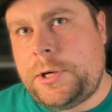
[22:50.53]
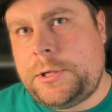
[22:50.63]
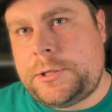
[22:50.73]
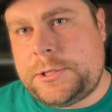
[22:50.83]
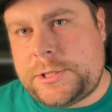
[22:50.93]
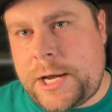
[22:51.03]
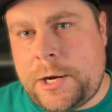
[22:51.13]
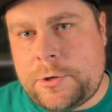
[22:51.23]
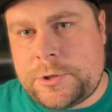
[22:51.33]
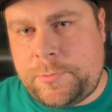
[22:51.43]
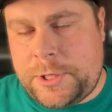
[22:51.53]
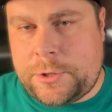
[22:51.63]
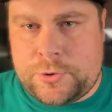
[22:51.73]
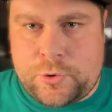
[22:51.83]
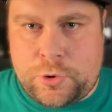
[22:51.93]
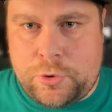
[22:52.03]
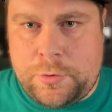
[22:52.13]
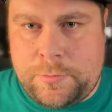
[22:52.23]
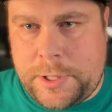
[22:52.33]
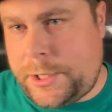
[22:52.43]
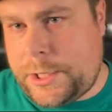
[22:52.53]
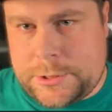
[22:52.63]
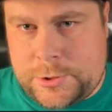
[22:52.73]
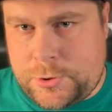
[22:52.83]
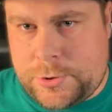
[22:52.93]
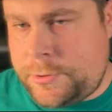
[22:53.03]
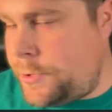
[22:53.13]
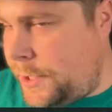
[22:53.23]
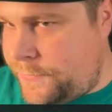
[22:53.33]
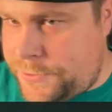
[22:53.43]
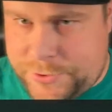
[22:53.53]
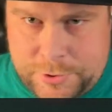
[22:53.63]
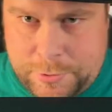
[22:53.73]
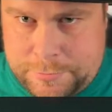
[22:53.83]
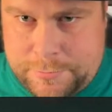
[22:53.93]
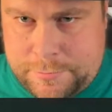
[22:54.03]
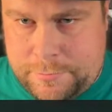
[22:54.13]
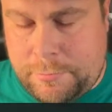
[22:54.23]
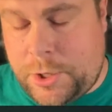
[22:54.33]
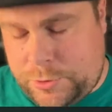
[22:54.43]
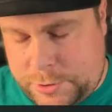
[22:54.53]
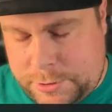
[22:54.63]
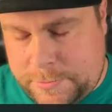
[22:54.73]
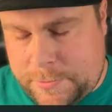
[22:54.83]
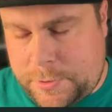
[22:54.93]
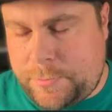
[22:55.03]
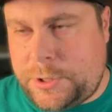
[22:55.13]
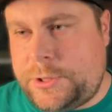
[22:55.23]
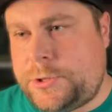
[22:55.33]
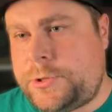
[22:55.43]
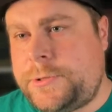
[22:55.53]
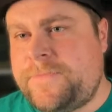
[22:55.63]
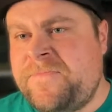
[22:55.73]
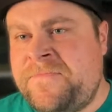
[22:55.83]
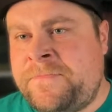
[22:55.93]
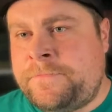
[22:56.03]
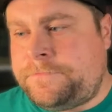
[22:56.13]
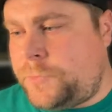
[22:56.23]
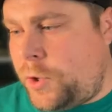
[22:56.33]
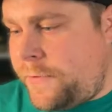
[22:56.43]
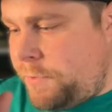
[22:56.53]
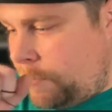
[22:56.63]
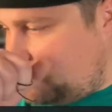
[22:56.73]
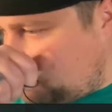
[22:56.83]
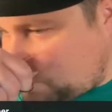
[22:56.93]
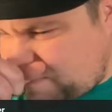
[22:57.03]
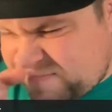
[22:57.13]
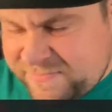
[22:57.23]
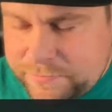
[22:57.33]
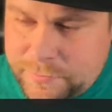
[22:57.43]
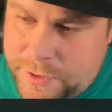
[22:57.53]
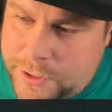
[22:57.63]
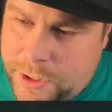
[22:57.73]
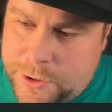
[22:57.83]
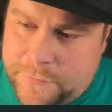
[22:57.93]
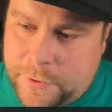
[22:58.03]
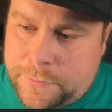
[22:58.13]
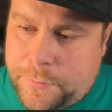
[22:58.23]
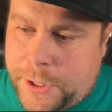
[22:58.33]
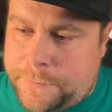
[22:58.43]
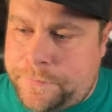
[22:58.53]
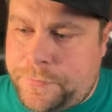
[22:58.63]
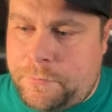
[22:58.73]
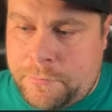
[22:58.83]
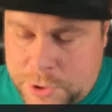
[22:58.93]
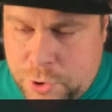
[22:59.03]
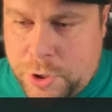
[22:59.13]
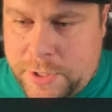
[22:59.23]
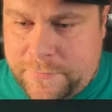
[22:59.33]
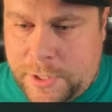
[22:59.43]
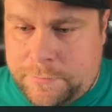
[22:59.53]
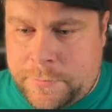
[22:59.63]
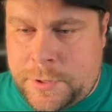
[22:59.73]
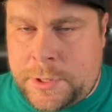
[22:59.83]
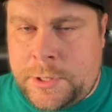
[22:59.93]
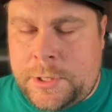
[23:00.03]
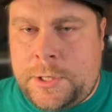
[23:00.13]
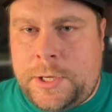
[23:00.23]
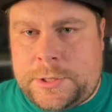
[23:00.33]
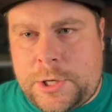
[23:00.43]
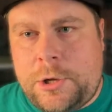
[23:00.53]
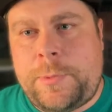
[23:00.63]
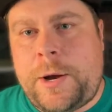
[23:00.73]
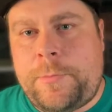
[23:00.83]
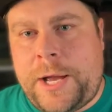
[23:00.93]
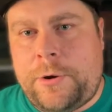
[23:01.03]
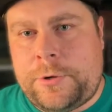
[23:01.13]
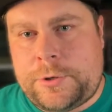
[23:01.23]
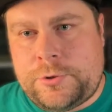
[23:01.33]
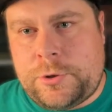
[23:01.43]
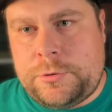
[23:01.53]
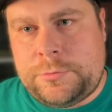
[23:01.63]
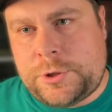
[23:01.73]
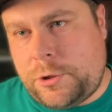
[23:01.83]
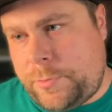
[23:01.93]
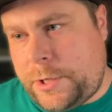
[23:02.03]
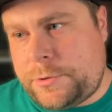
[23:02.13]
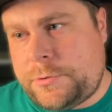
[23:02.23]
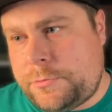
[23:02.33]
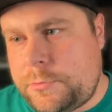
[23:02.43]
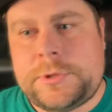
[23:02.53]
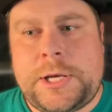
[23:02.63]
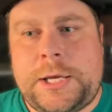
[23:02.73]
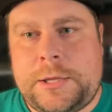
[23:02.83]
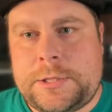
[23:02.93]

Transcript: desire to be controlled by the Constitution. They have zero. Most politicians. There are a few that are different, but majority of them, it's all about power and control. It's all about taking the